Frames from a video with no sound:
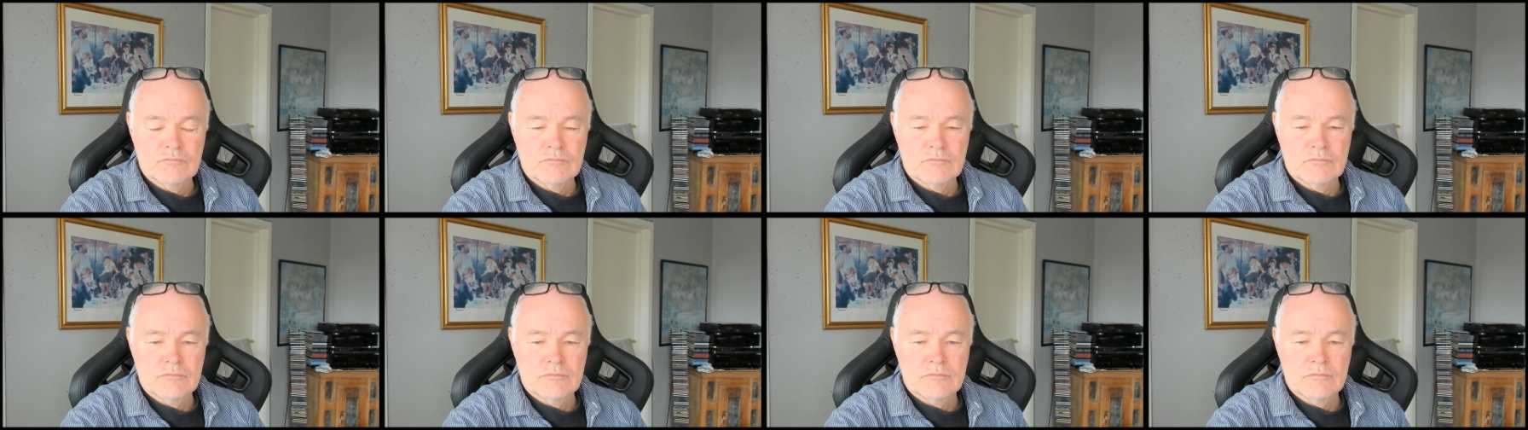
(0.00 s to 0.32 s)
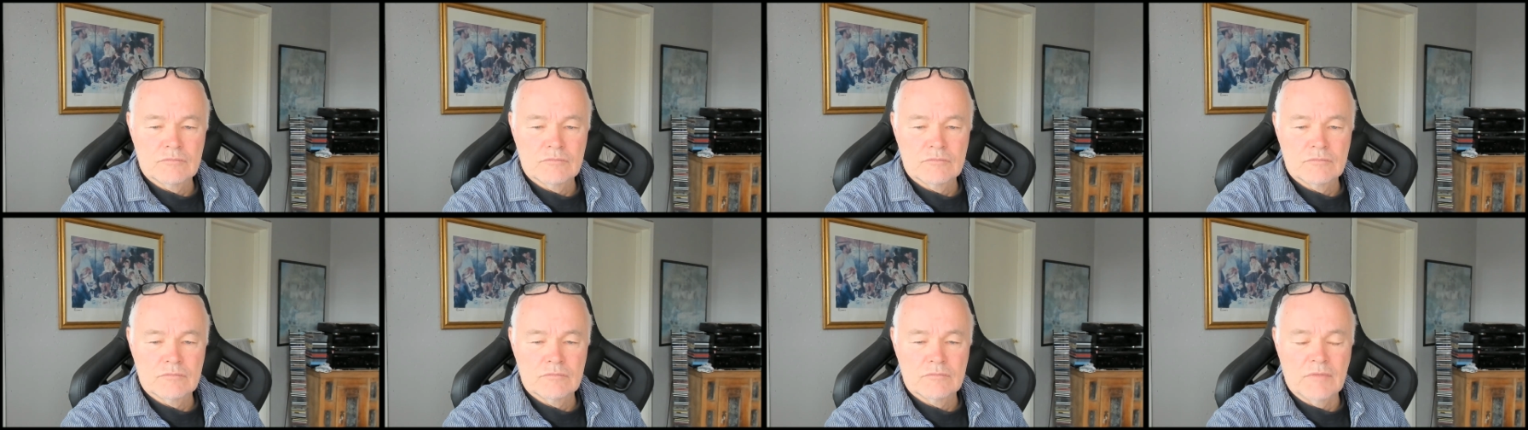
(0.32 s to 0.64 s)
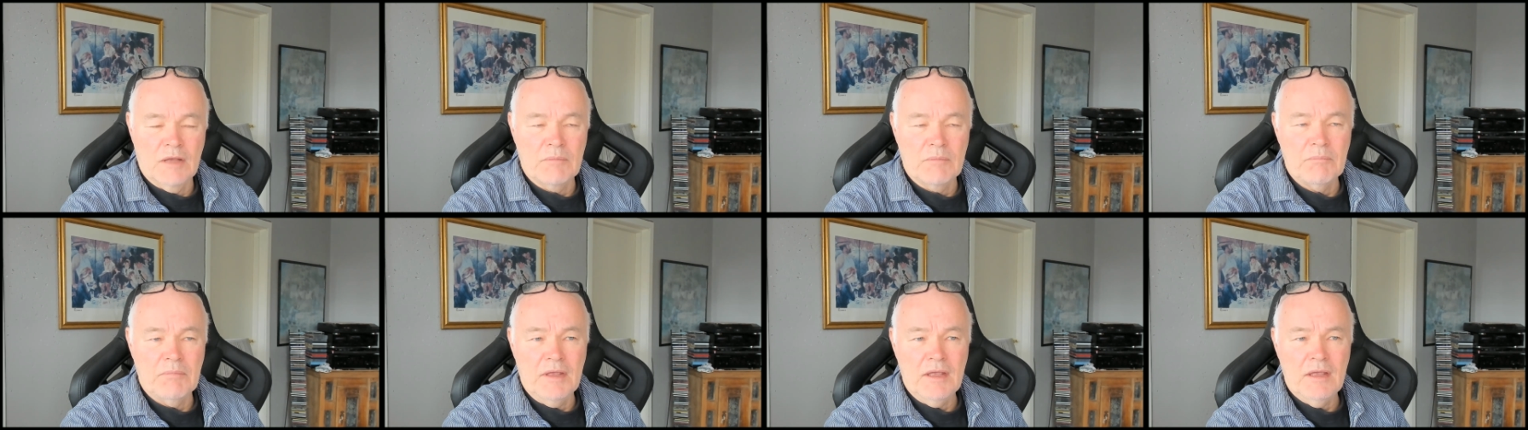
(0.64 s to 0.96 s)
Maybe
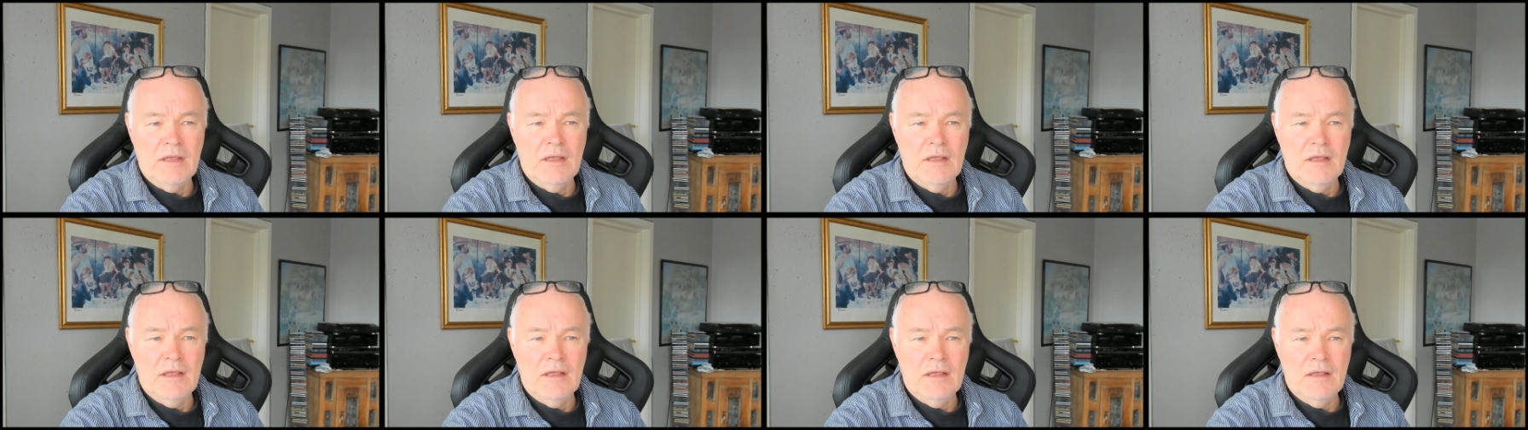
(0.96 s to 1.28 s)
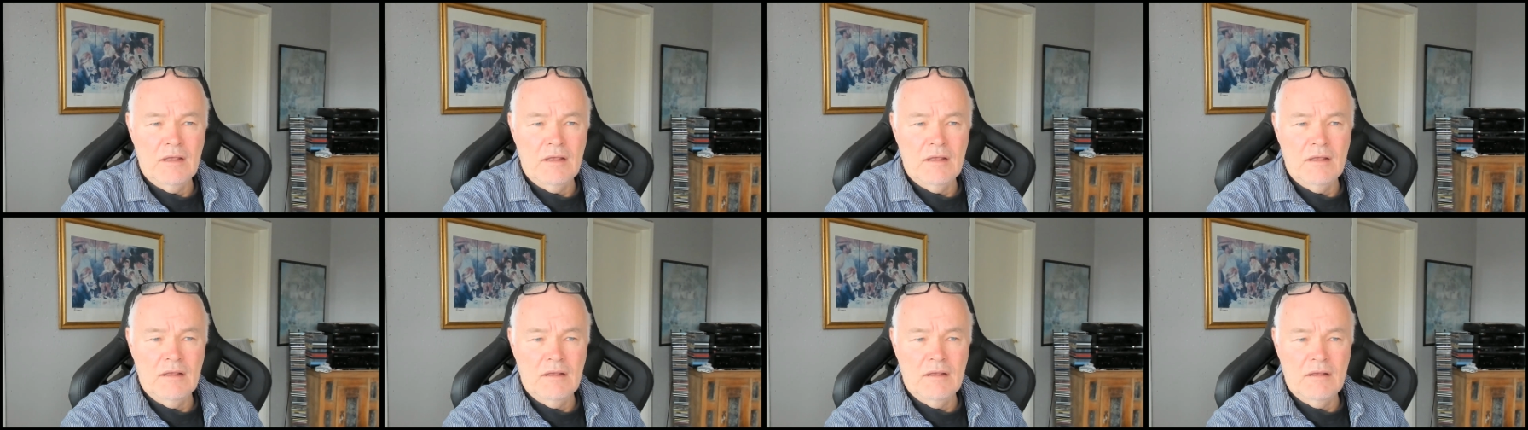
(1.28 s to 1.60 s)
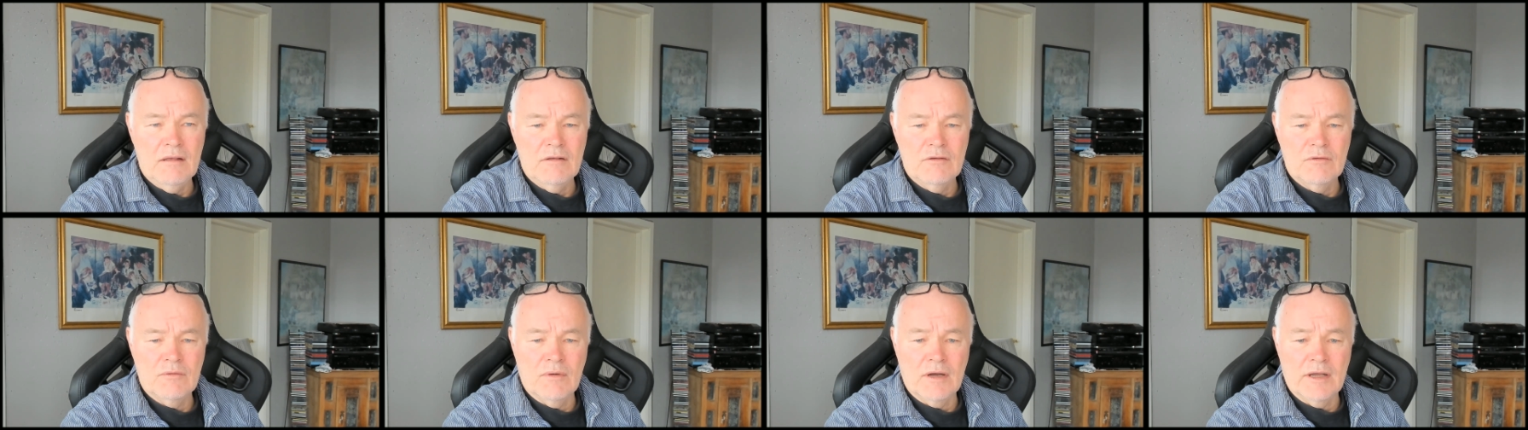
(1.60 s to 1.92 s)
you,
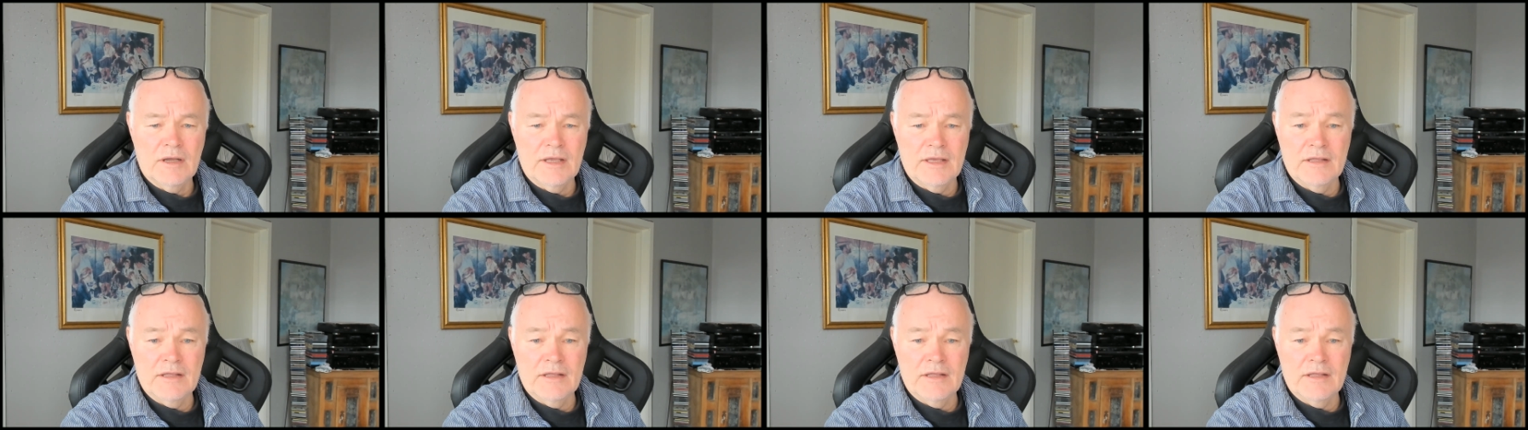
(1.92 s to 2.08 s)
in,